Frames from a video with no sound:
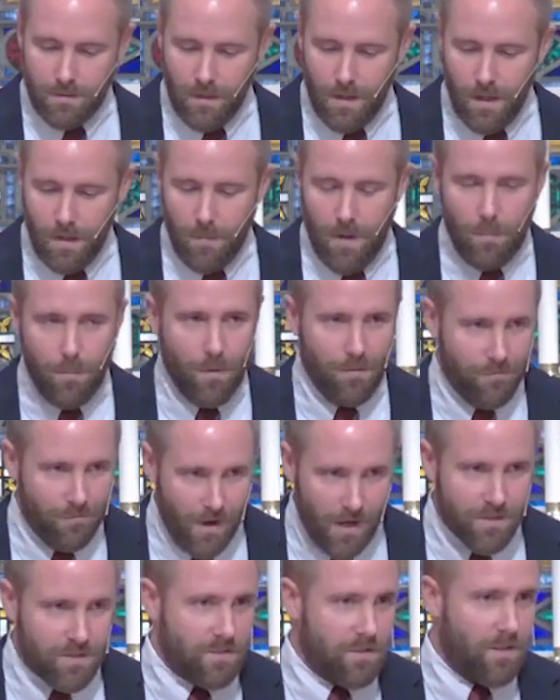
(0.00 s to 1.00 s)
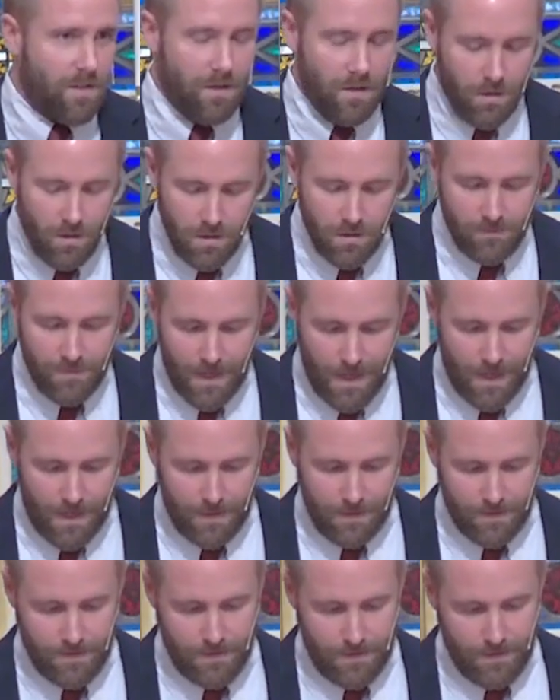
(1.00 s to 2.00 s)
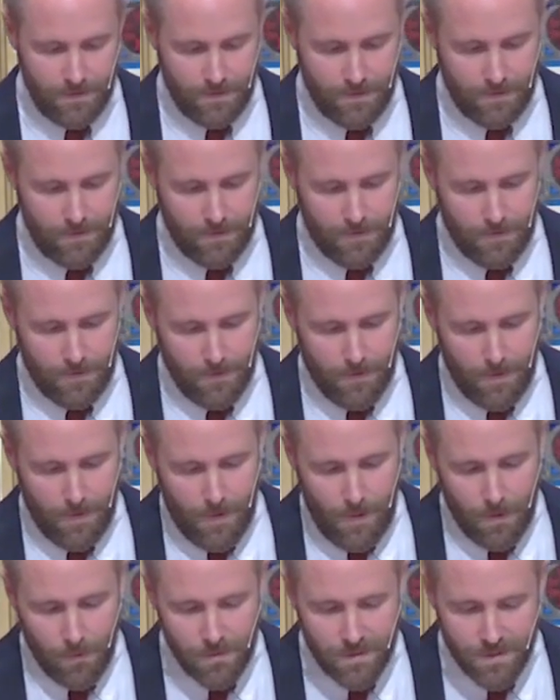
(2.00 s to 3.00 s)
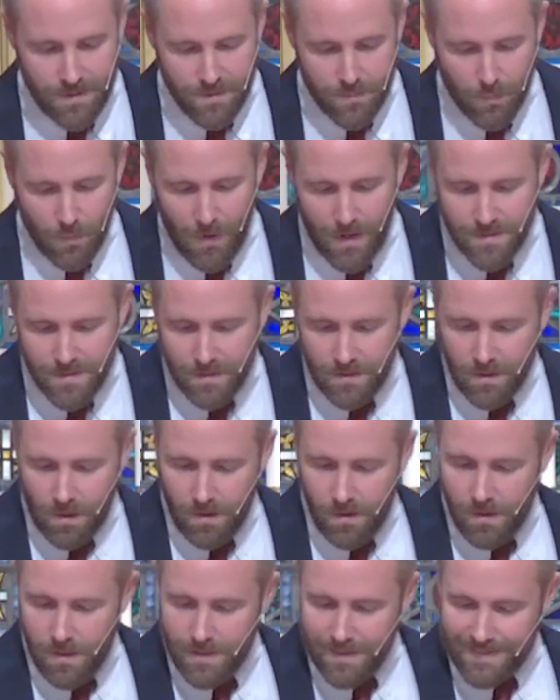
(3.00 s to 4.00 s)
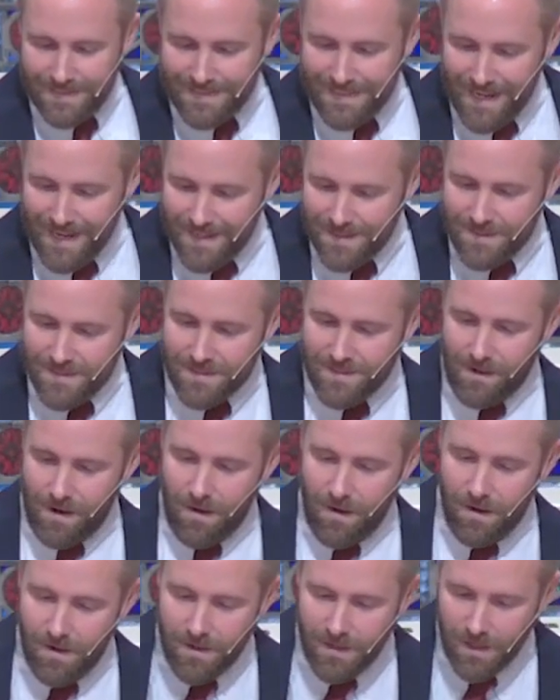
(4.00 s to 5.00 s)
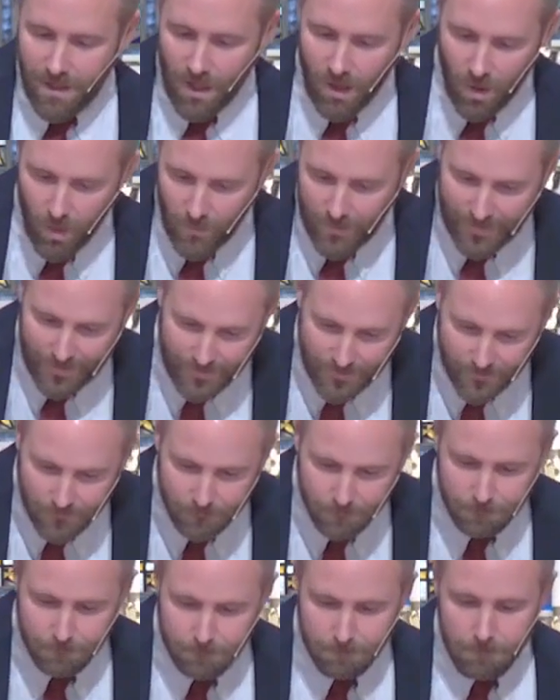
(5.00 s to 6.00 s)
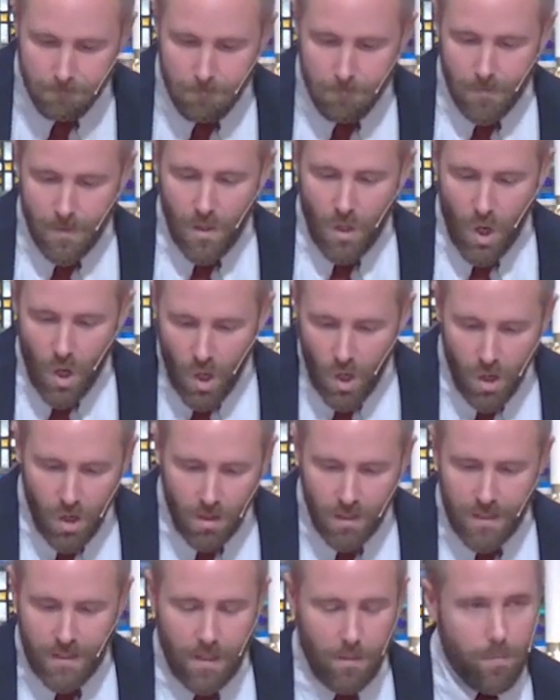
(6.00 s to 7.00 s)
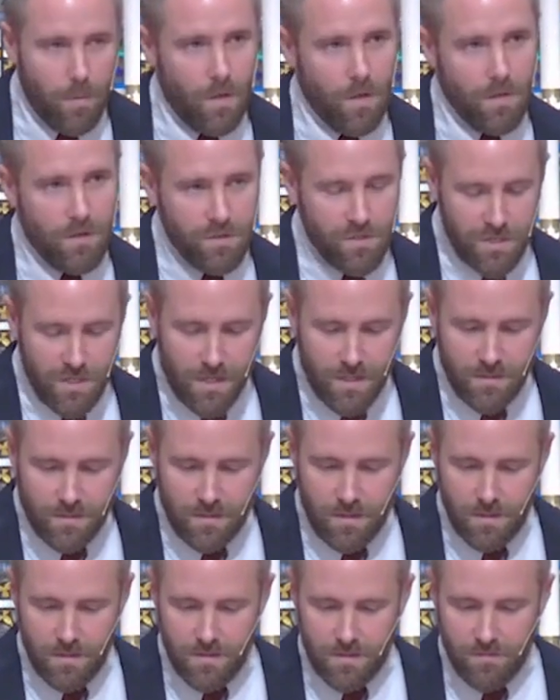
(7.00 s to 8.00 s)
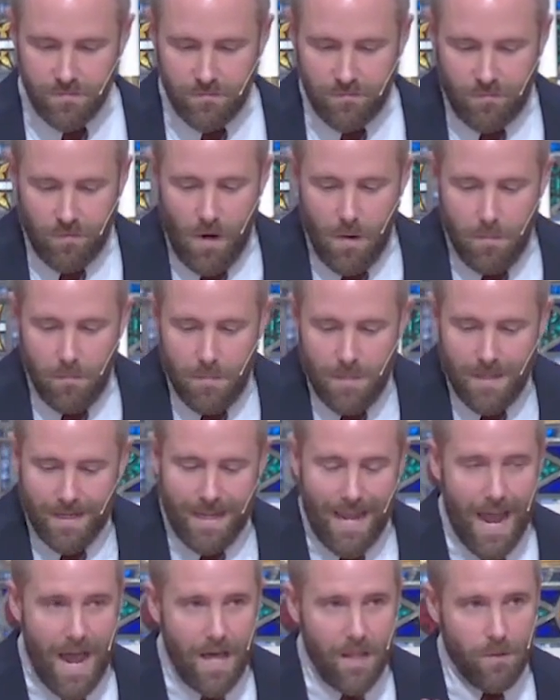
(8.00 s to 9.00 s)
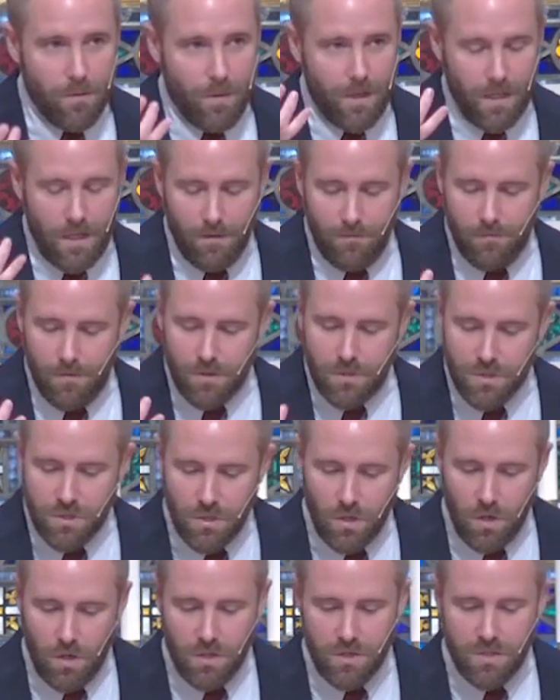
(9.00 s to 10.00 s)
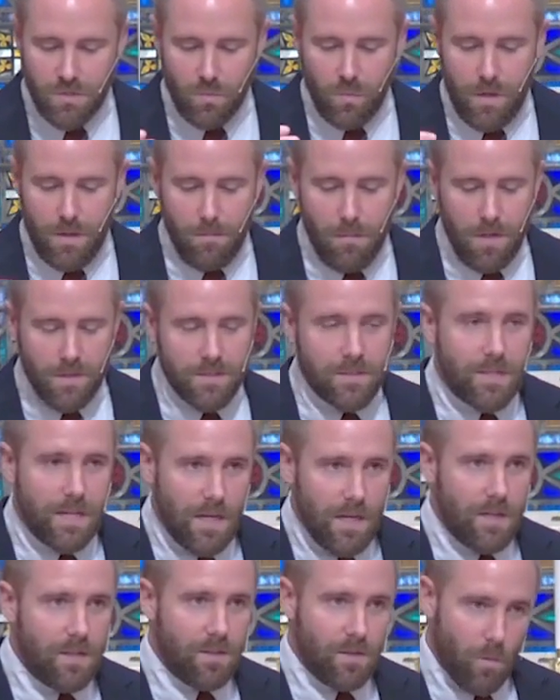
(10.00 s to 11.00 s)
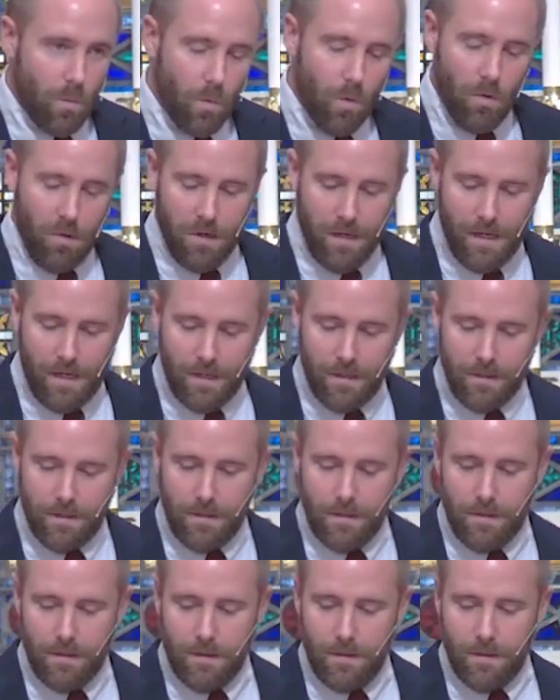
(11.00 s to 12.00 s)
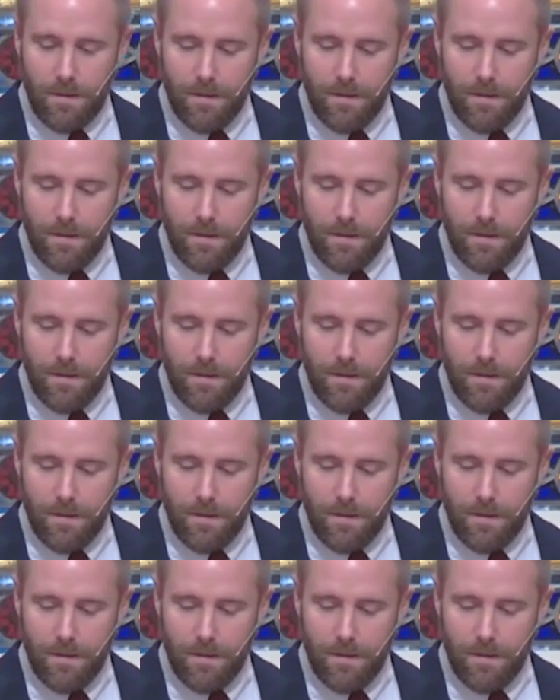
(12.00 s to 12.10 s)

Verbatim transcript: We're not talking about perfection and all of that. With this present tense ongoing calling upon Jesus from the gathering of the church, we must heed the warning